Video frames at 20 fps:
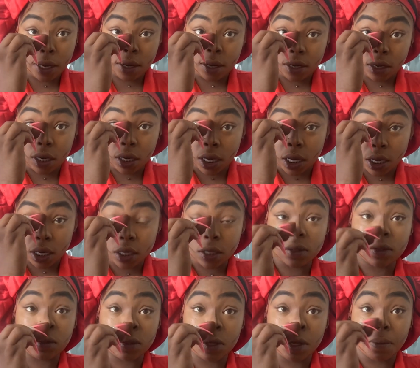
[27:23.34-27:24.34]
looking
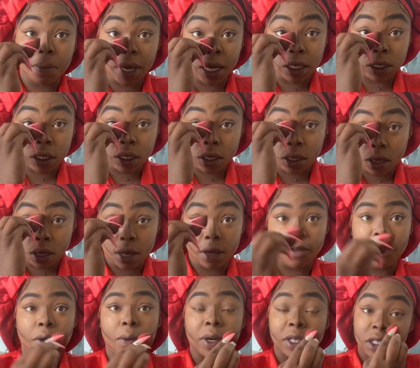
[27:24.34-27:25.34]
this amazing
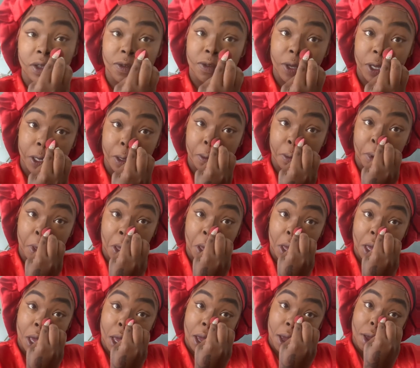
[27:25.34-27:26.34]
if it wasn't for him.
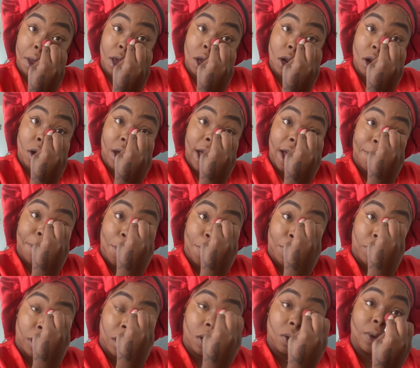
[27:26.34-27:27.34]
You know how
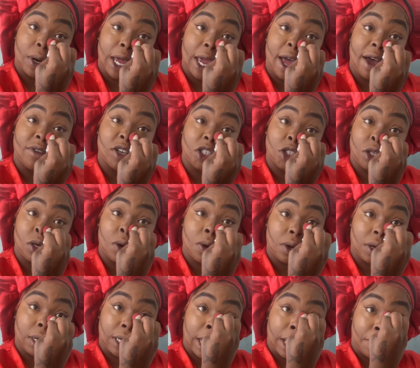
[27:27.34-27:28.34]
people look when they have a
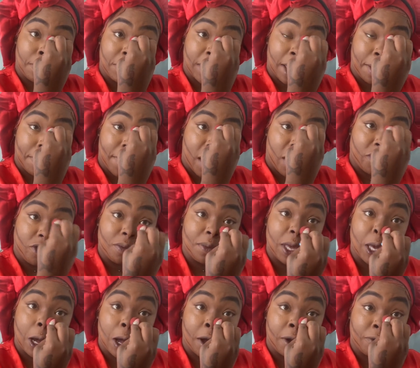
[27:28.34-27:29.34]
stroke? They mouth
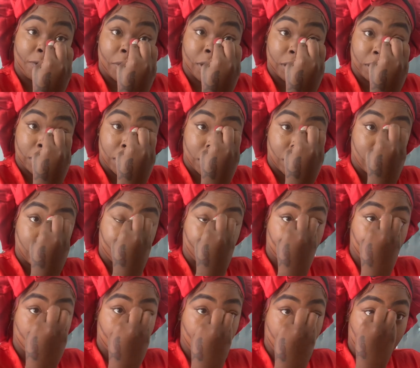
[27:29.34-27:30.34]
be all fucked up.
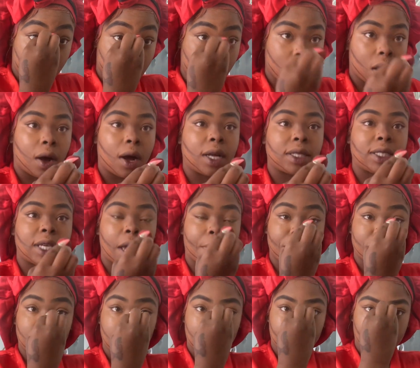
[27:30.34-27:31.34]
All type
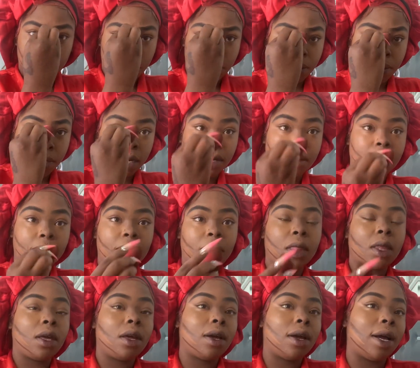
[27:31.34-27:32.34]
of shit be wrong with them.
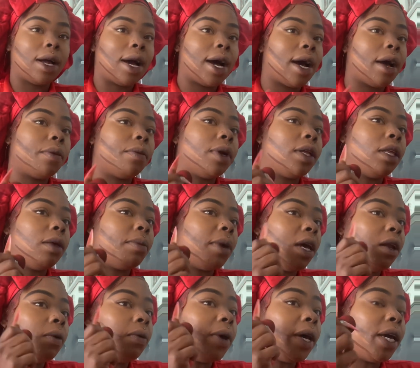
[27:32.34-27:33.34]
God really
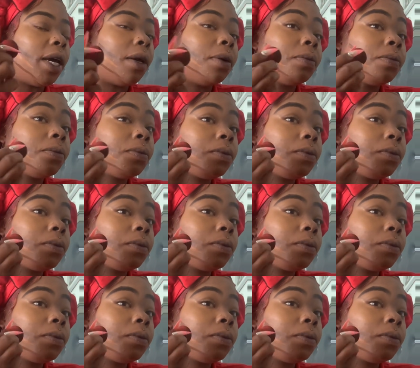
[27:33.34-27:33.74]
made a way